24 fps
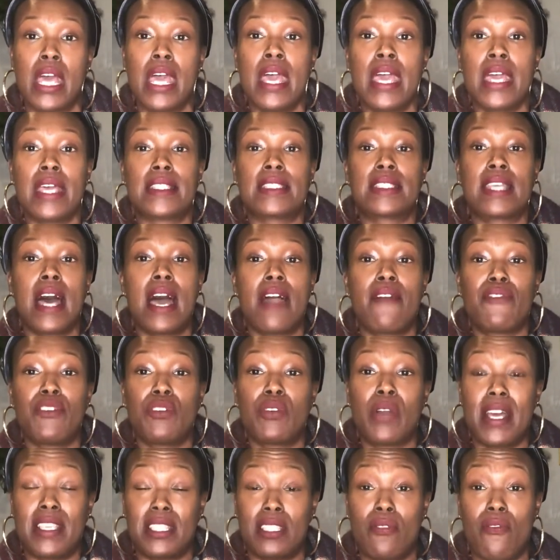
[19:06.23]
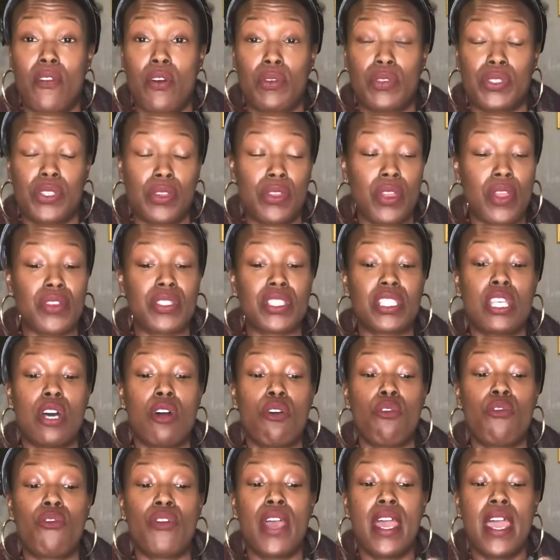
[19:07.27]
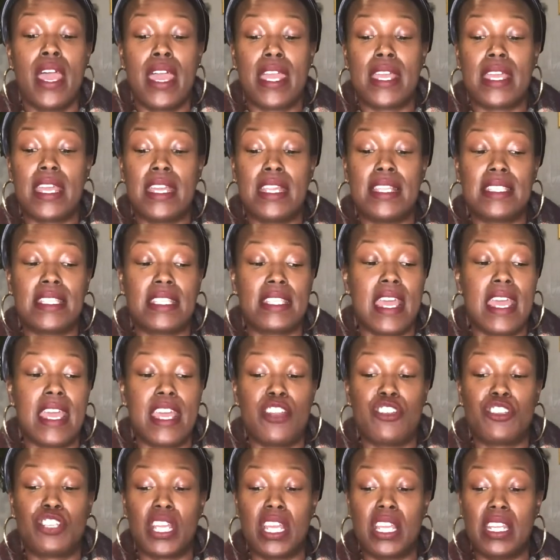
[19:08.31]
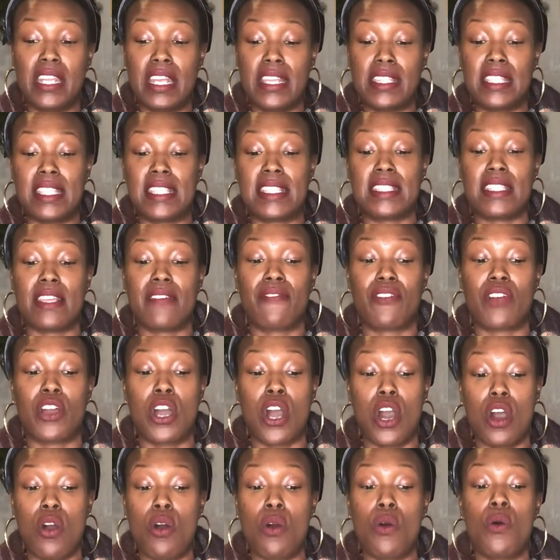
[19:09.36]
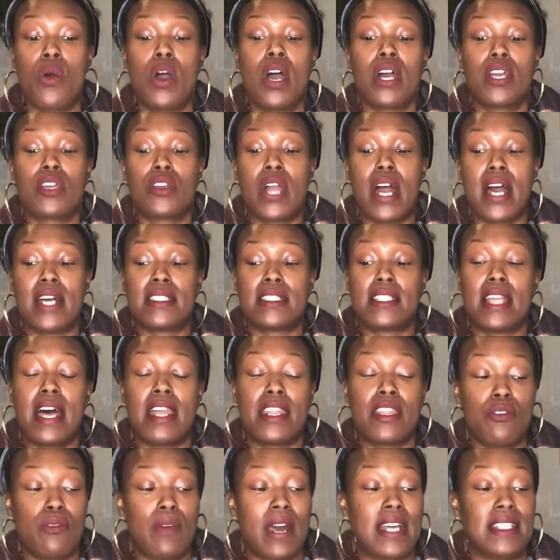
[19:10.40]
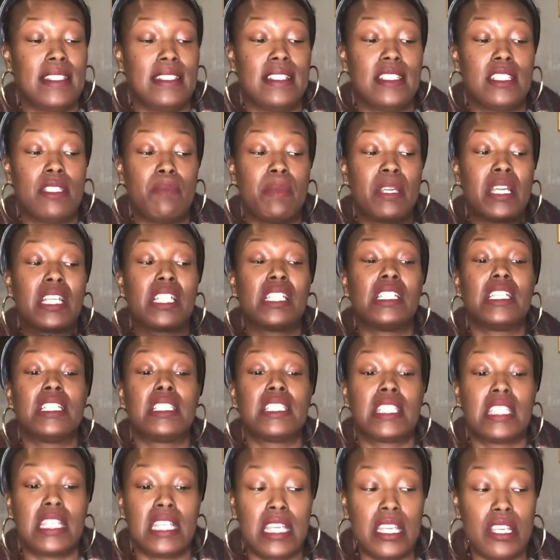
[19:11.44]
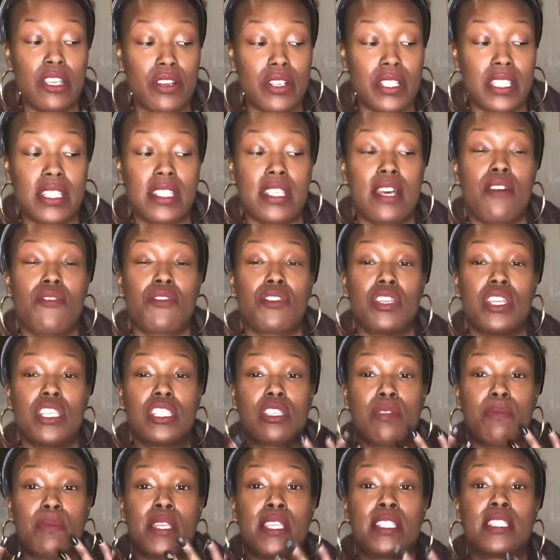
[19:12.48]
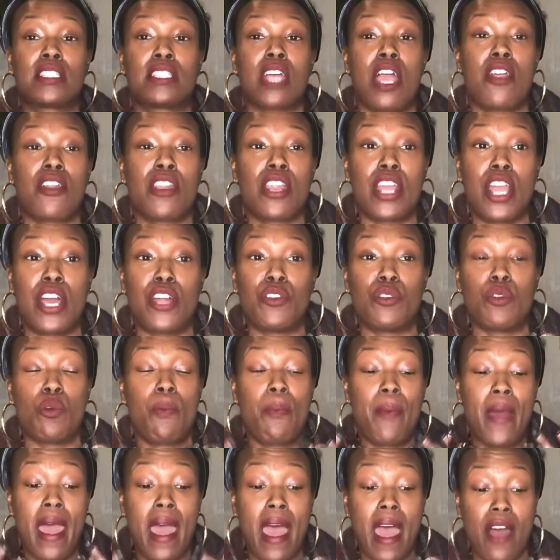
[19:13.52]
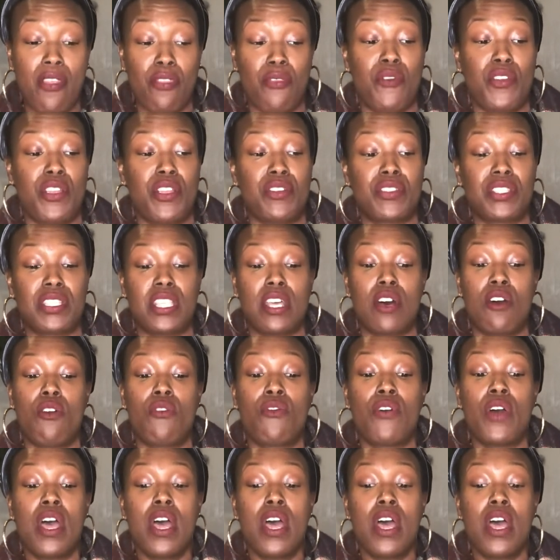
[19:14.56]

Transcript: It's time for you guys to focus on yourself and get into that energy and let this stuff go. Guys, a lot of you guys need to be cleansing yourself. You need to be starting a new path for yourself.